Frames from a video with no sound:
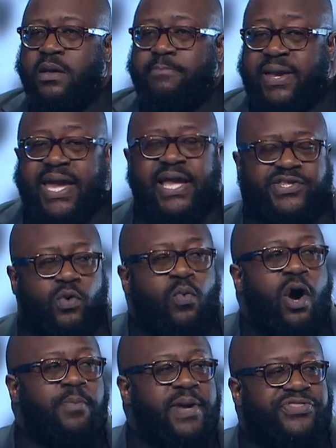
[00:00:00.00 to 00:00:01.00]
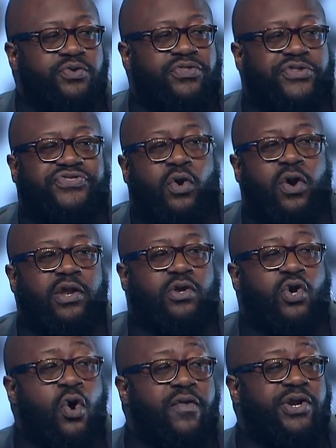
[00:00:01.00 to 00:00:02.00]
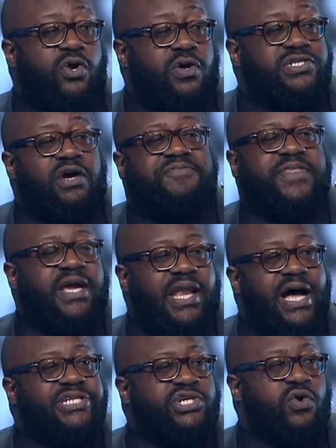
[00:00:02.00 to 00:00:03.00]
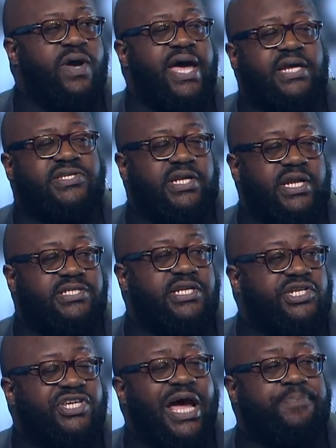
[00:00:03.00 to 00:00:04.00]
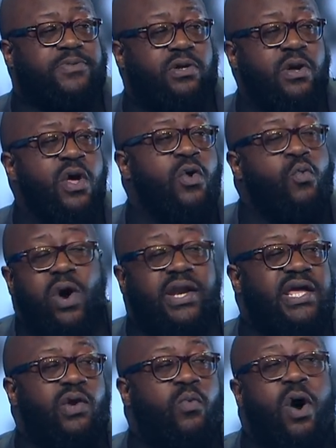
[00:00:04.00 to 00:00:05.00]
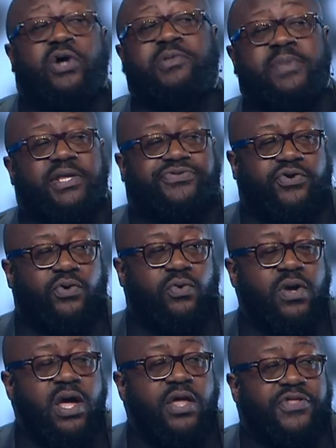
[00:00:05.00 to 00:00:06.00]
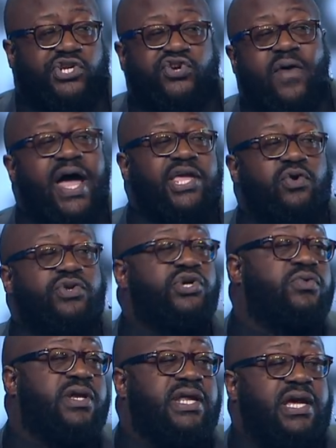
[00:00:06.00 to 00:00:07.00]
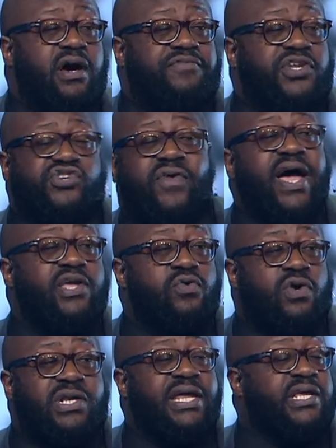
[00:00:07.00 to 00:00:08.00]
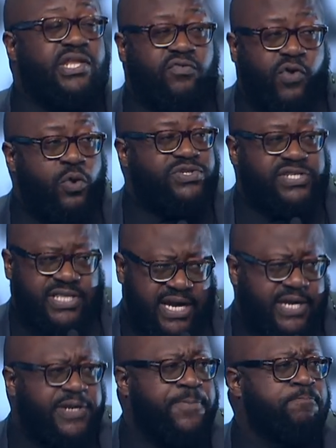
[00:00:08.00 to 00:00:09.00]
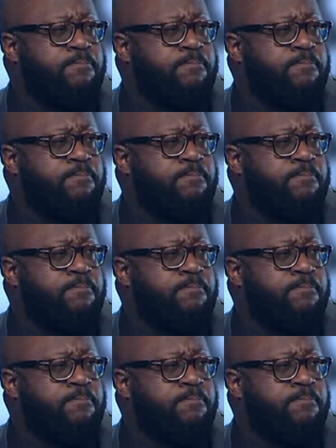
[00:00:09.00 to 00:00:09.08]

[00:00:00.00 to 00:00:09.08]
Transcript: began to walk me through the corridors of theological excellence. In chapter one, he walked me through the triune unity of the triune clique that rose thick.